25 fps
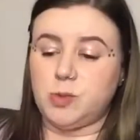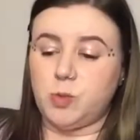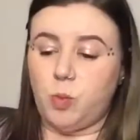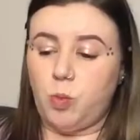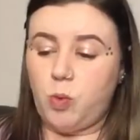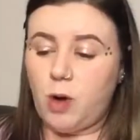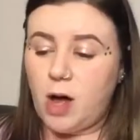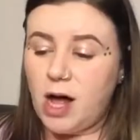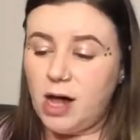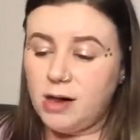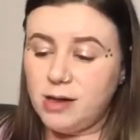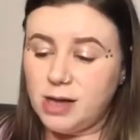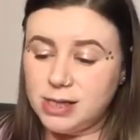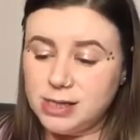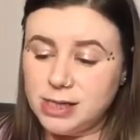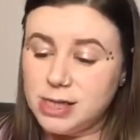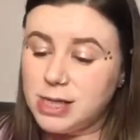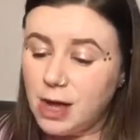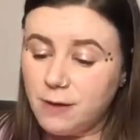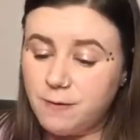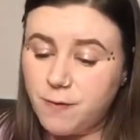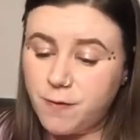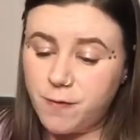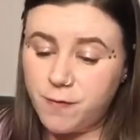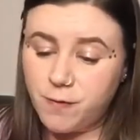well, and you
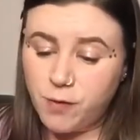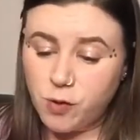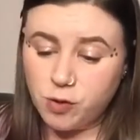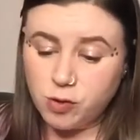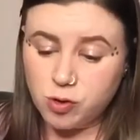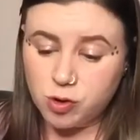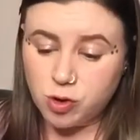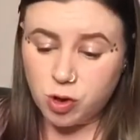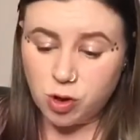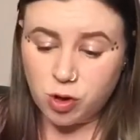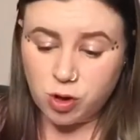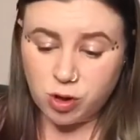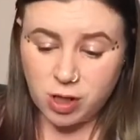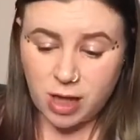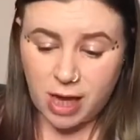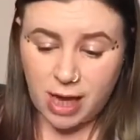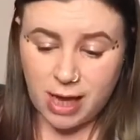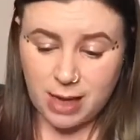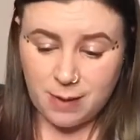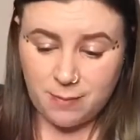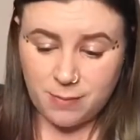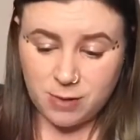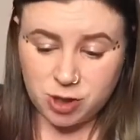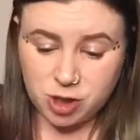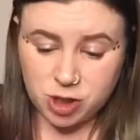get full colour
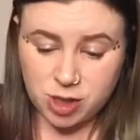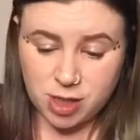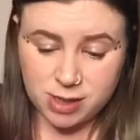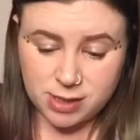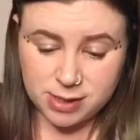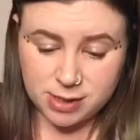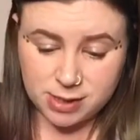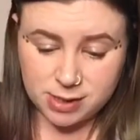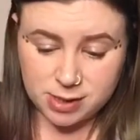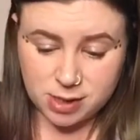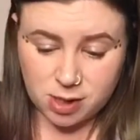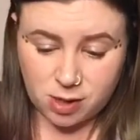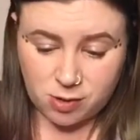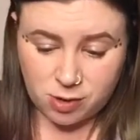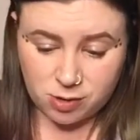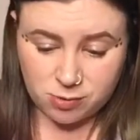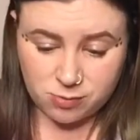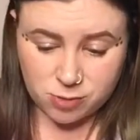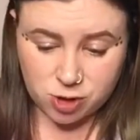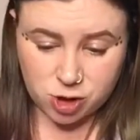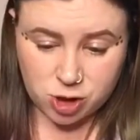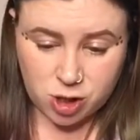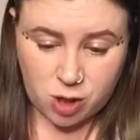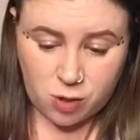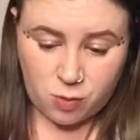images. So I'll
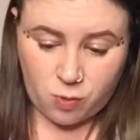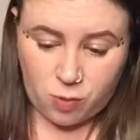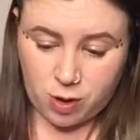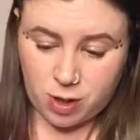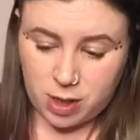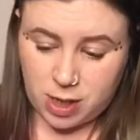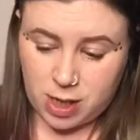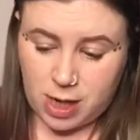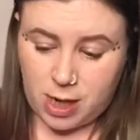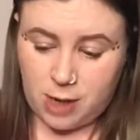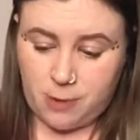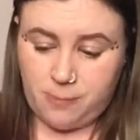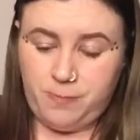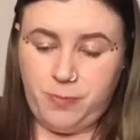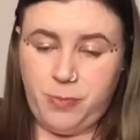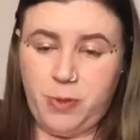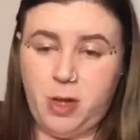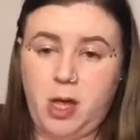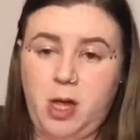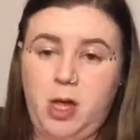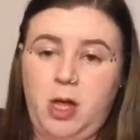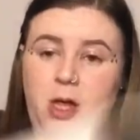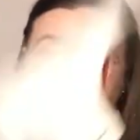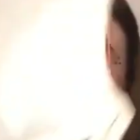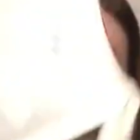show you one now.
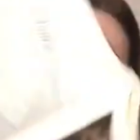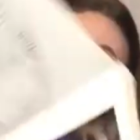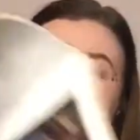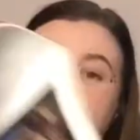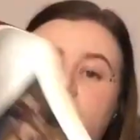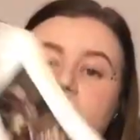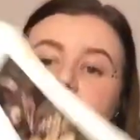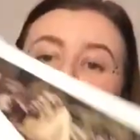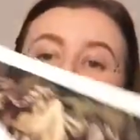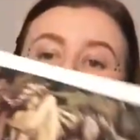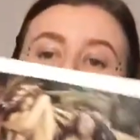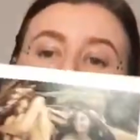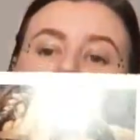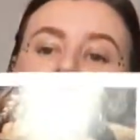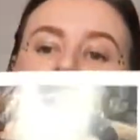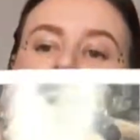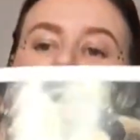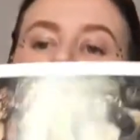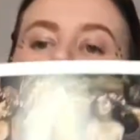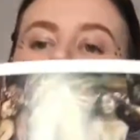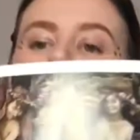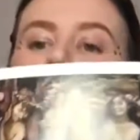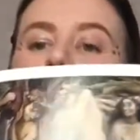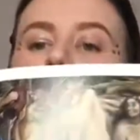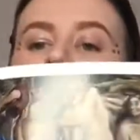So as an
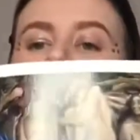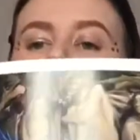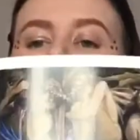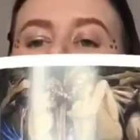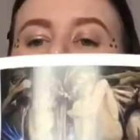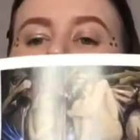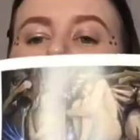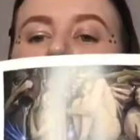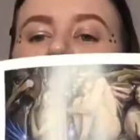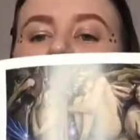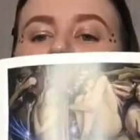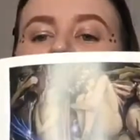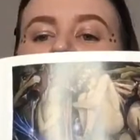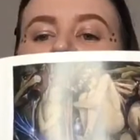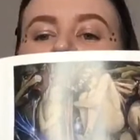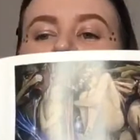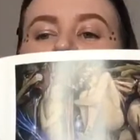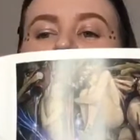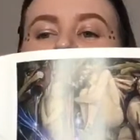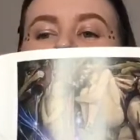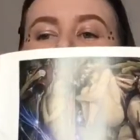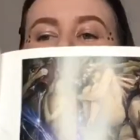example, you get stuff like